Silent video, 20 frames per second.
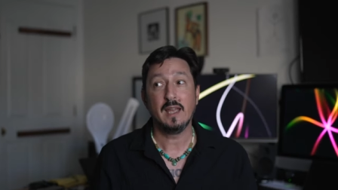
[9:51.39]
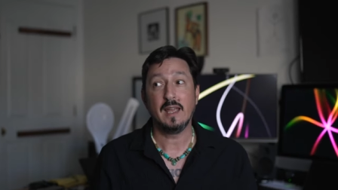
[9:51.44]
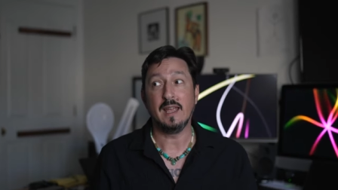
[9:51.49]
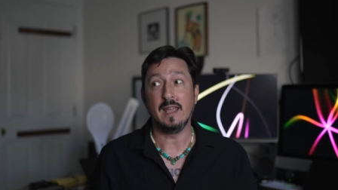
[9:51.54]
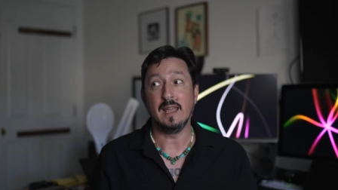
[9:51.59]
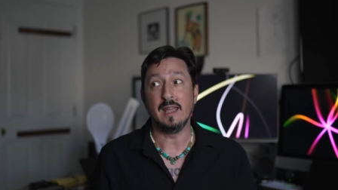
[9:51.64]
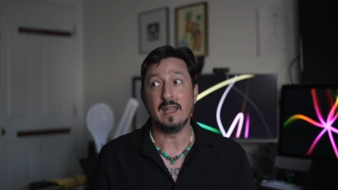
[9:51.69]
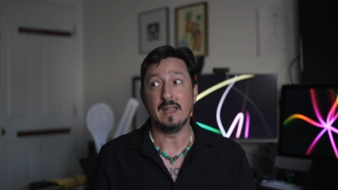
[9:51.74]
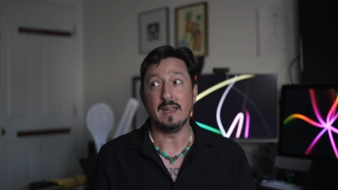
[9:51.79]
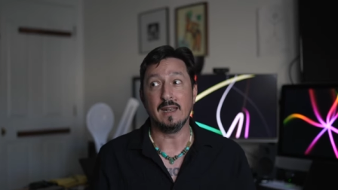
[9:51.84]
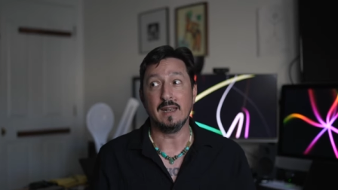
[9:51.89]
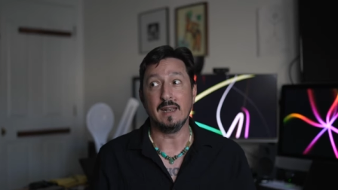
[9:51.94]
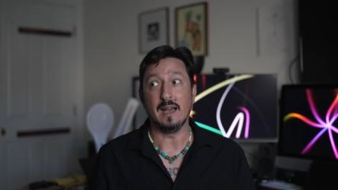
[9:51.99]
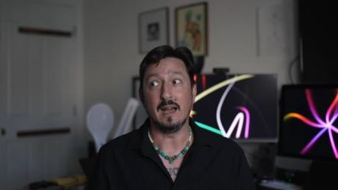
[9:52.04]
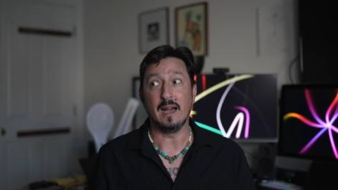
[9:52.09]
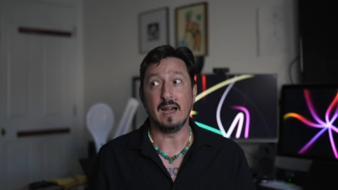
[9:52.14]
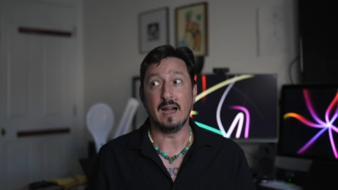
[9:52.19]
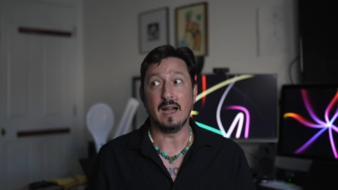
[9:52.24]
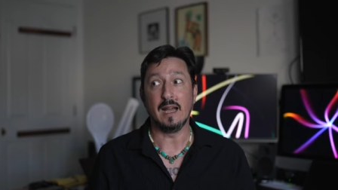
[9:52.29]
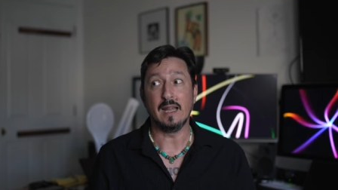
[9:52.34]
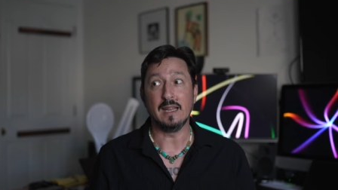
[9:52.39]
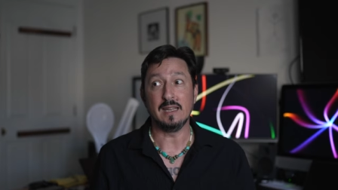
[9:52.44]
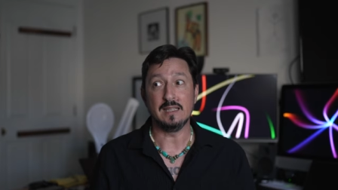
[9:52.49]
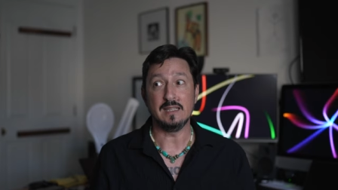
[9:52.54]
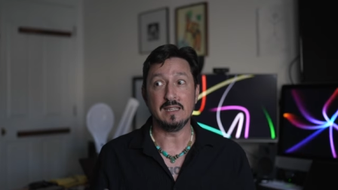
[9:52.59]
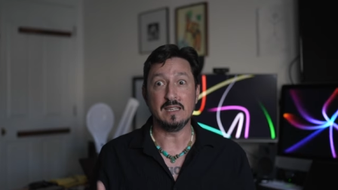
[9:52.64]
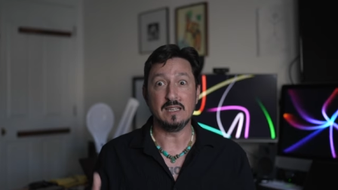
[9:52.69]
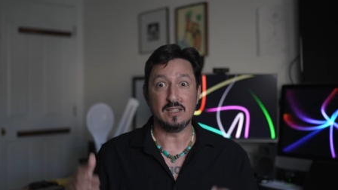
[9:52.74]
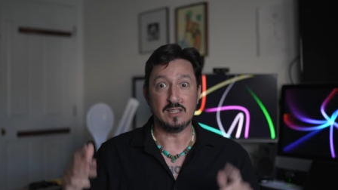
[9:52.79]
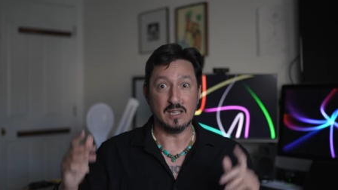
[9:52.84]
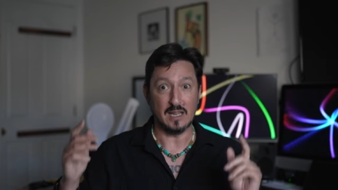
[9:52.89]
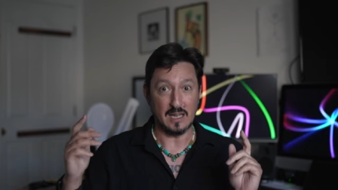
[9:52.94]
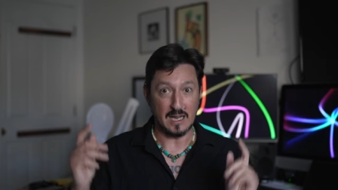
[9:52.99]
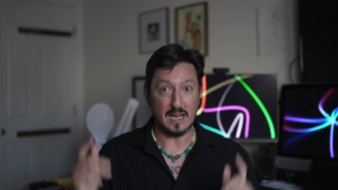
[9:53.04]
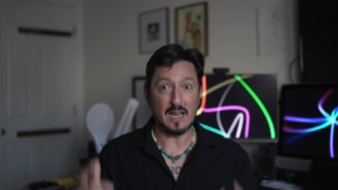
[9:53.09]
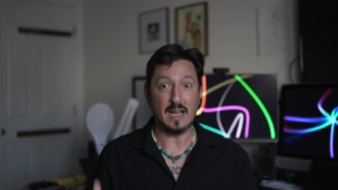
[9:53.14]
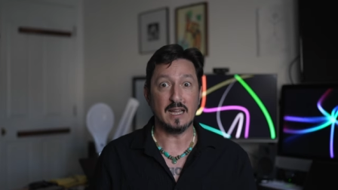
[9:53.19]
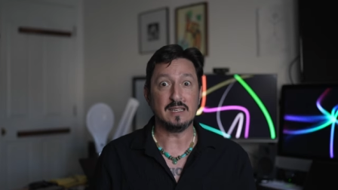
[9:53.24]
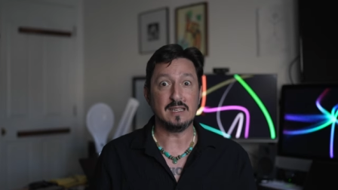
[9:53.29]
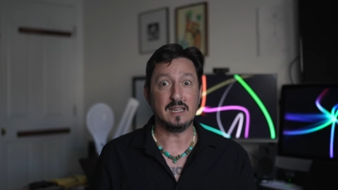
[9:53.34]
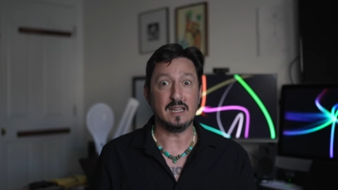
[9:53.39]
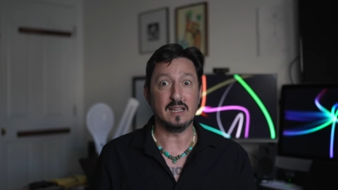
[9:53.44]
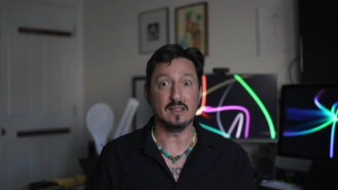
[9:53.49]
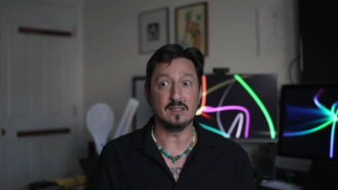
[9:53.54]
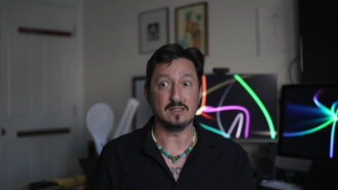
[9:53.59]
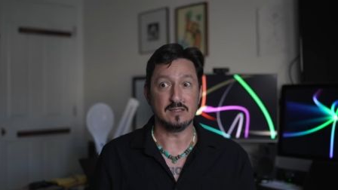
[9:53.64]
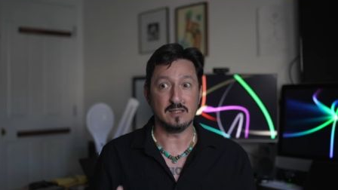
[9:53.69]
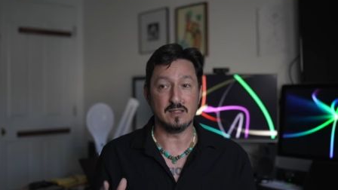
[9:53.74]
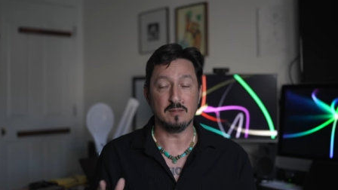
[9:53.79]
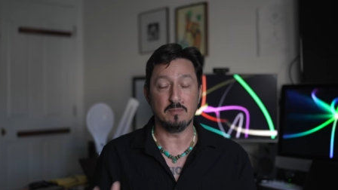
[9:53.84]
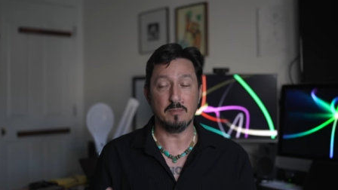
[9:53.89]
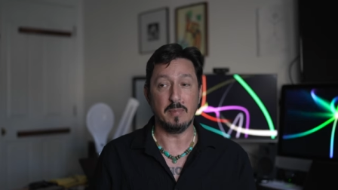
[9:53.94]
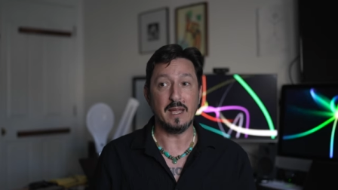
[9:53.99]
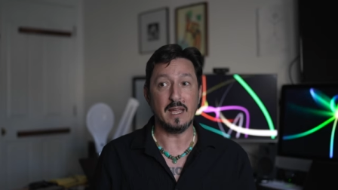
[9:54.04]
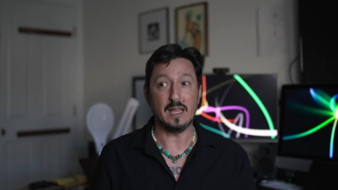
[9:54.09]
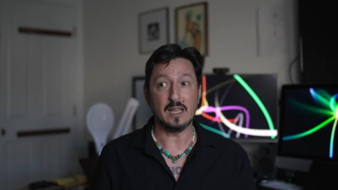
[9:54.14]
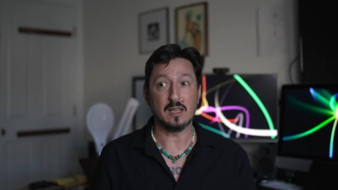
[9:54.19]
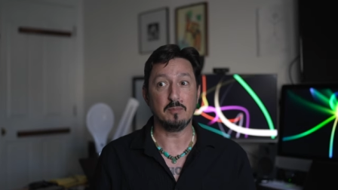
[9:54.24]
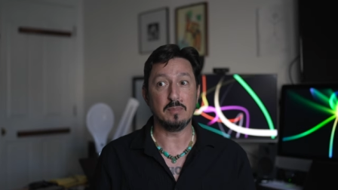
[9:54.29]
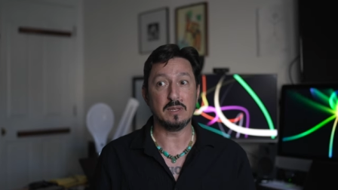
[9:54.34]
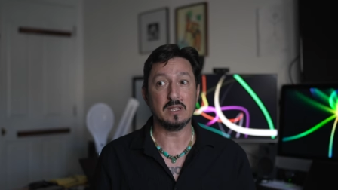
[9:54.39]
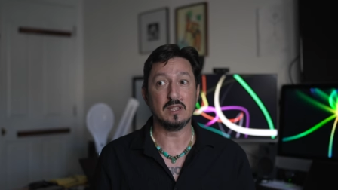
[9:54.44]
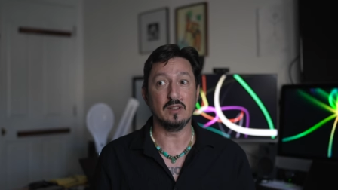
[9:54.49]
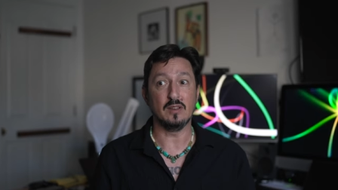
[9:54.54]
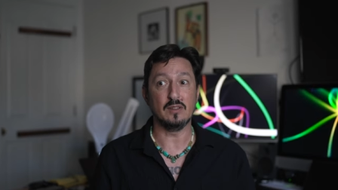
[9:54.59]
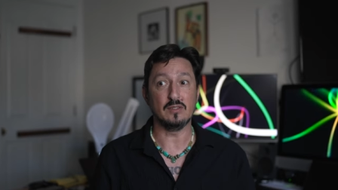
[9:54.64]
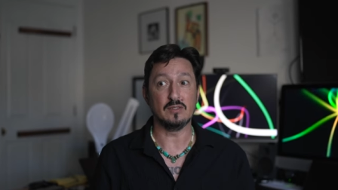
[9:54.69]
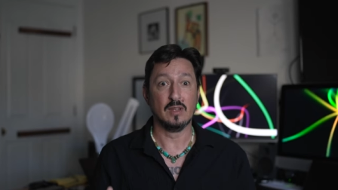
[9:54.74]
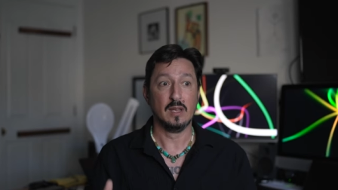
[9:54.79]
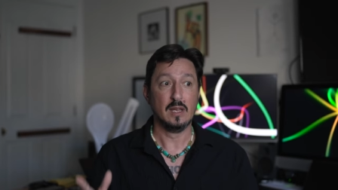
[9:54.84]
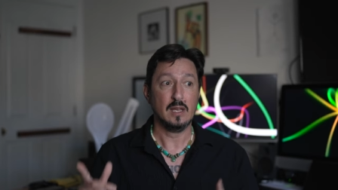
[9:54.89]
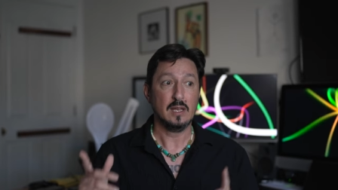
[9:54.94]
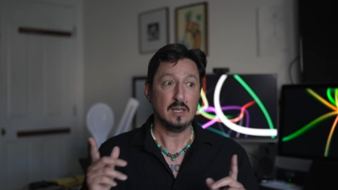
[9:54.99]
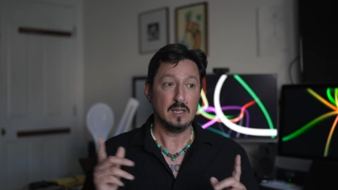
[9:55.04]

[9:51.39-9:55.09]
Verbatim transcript: and I needed to hightail it to the bank because